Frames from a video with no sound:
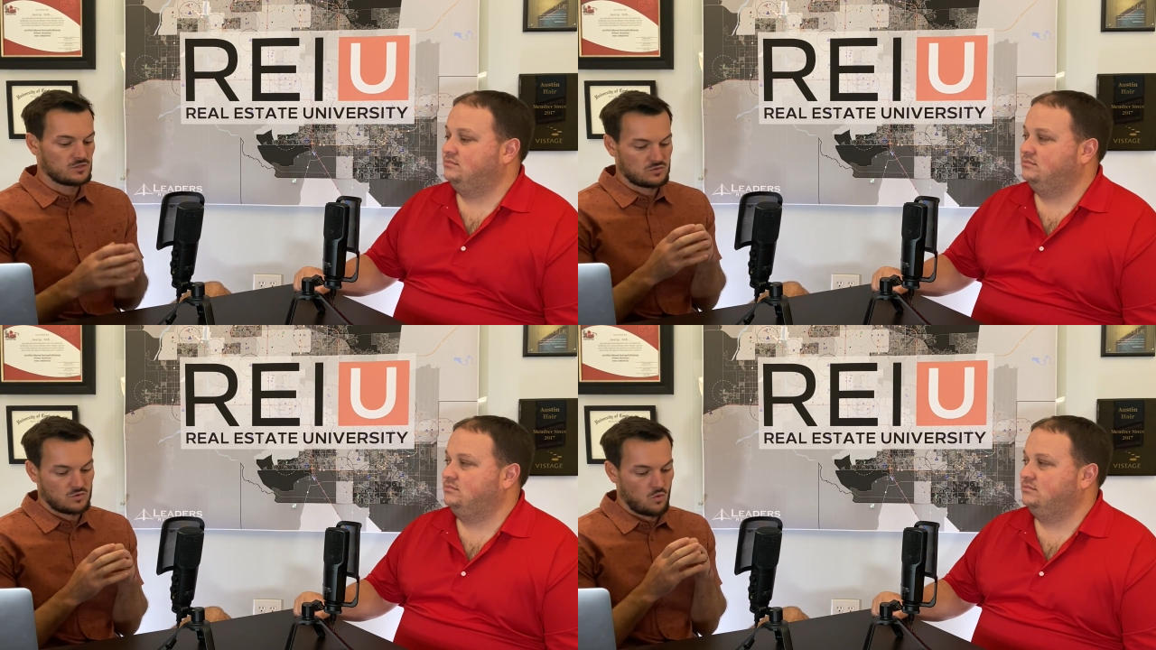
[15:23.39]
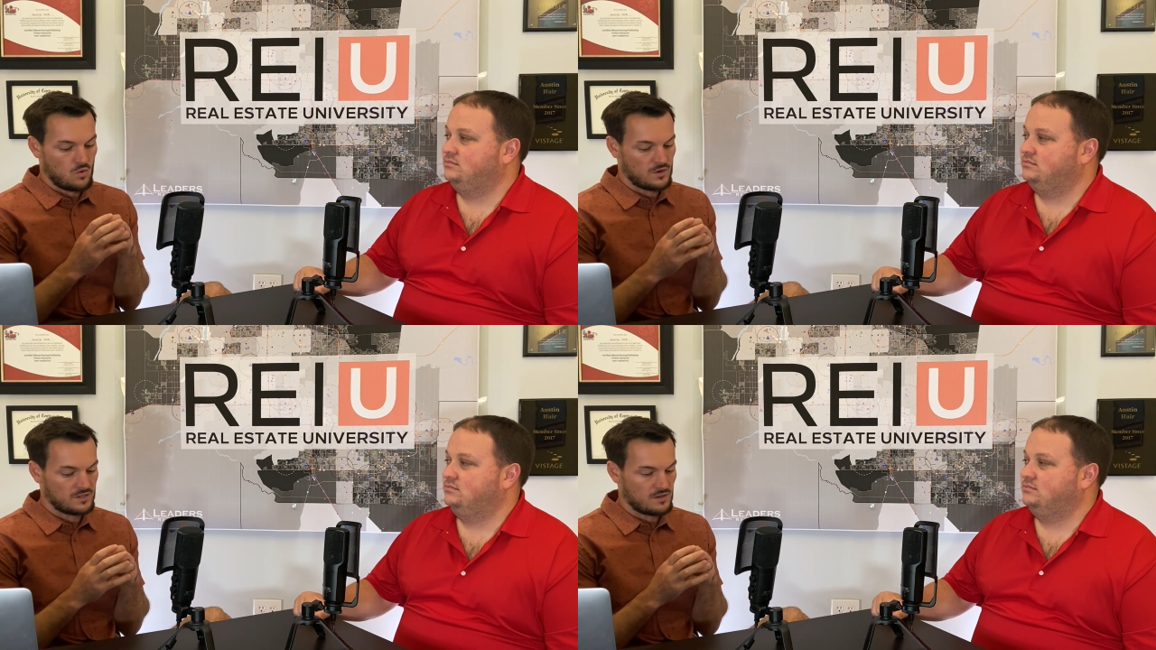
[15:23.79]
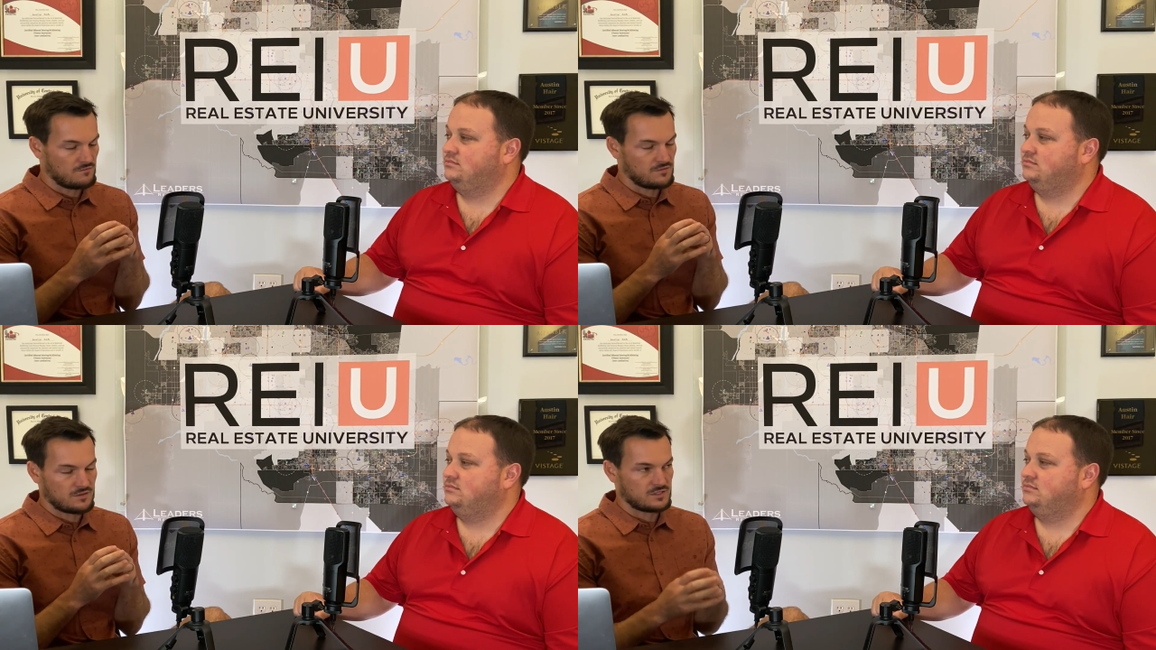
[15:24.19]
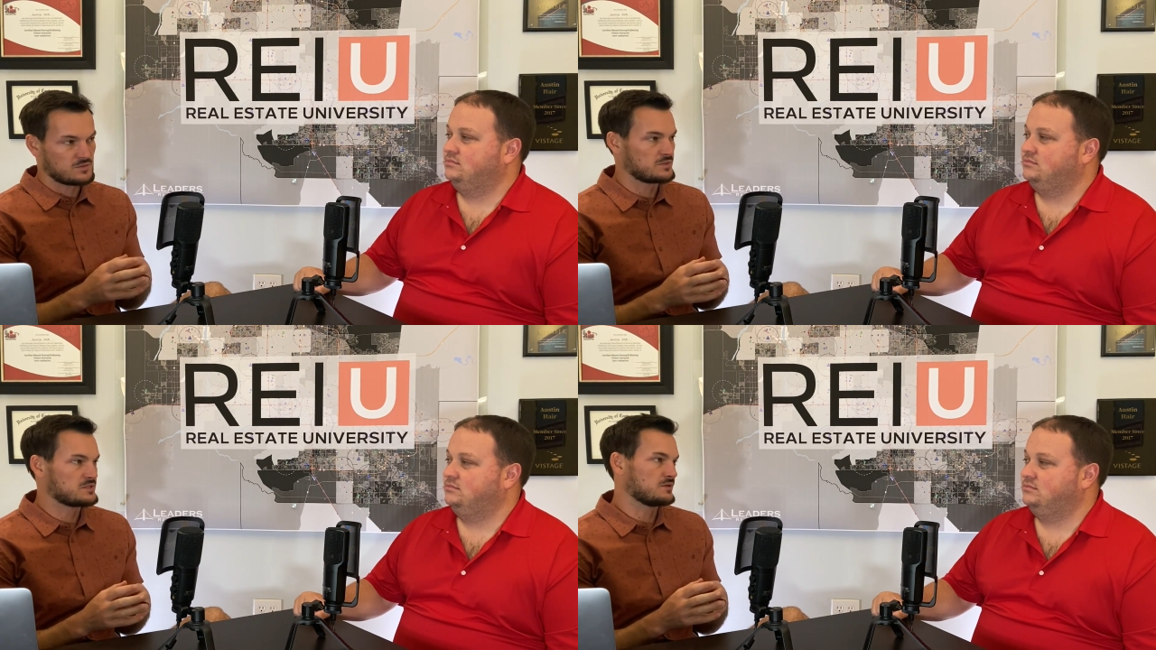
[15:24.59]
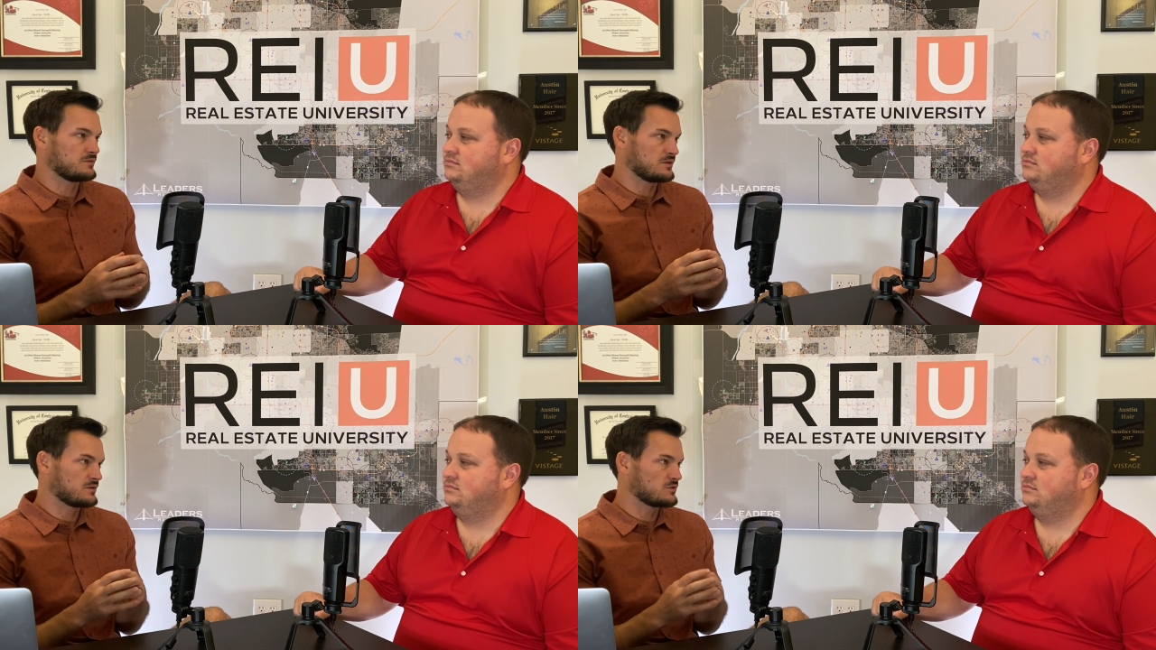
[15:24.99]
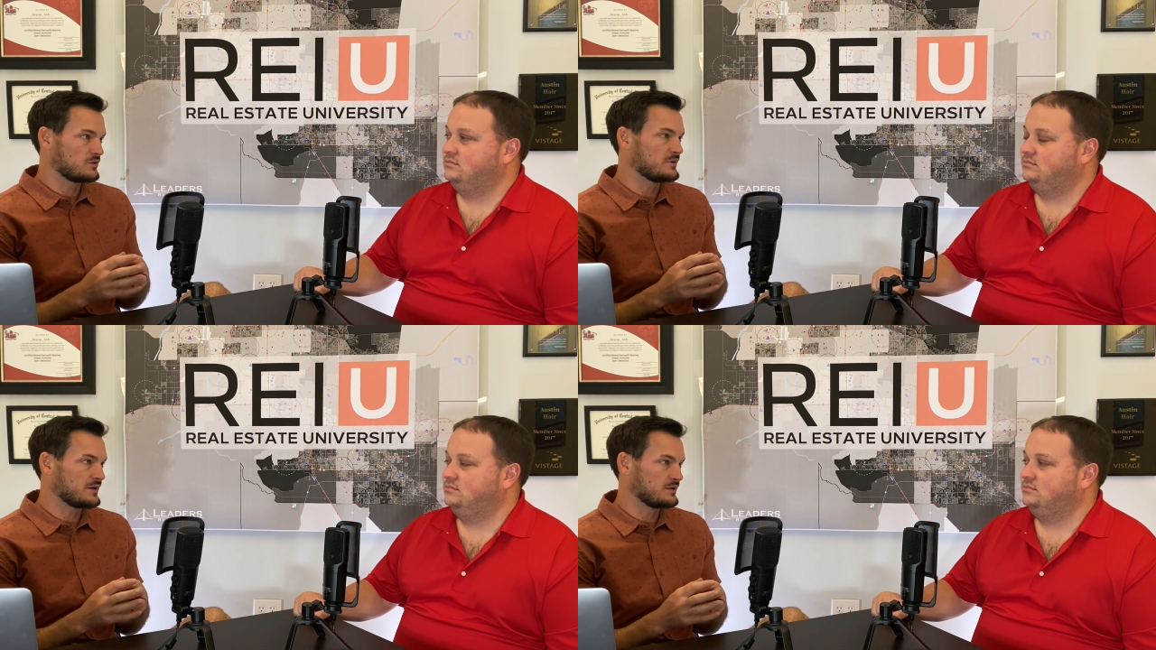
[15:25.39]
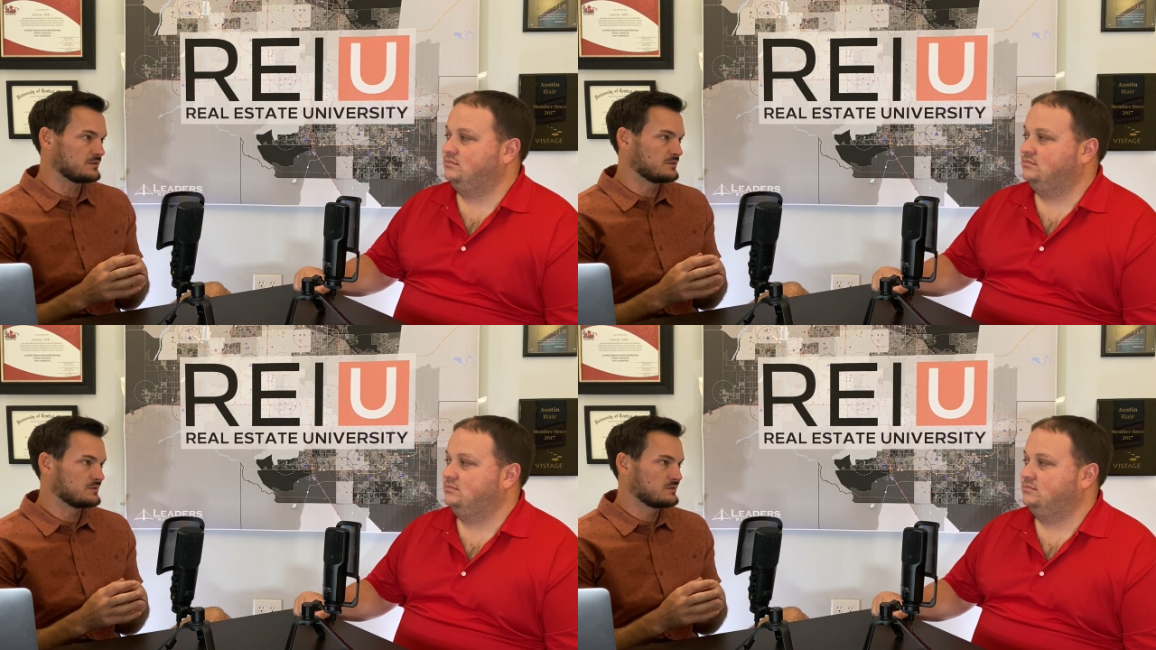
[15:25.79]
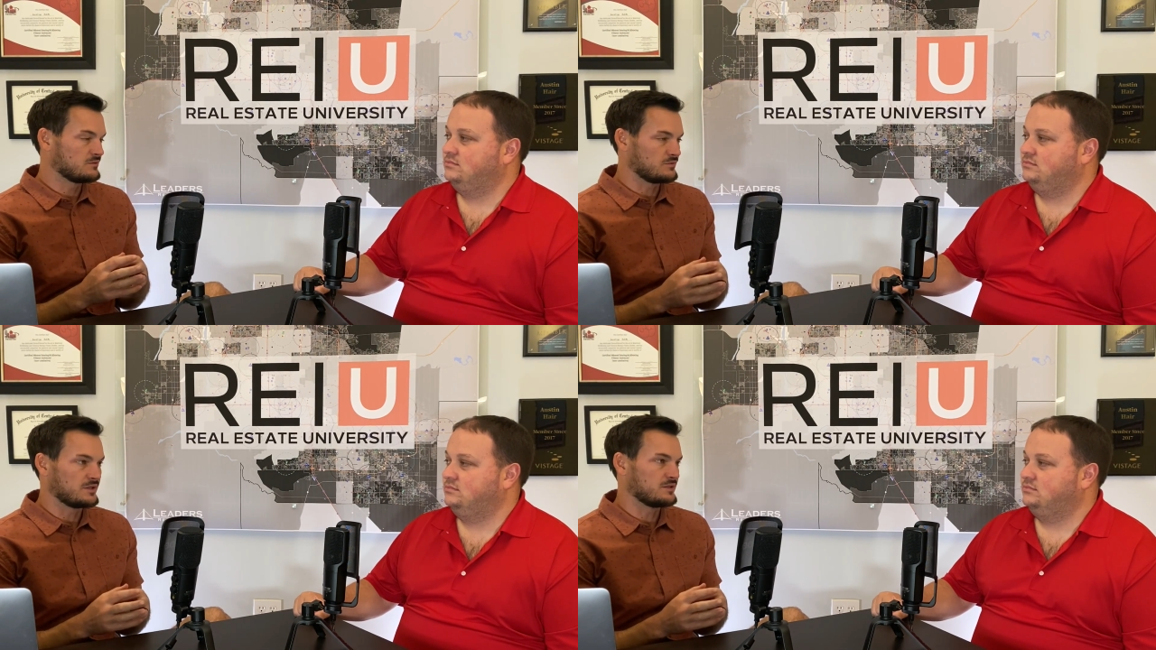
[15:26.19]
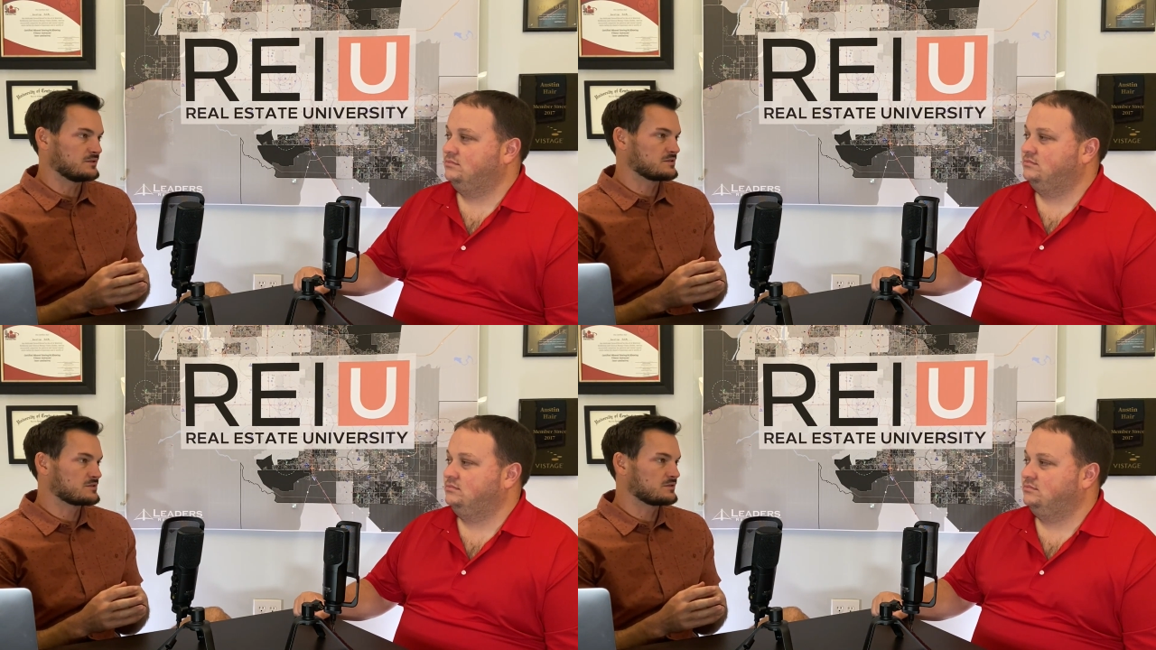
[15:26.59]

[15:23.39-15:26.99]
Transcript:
Speaker 1: to one very specific three mile radius.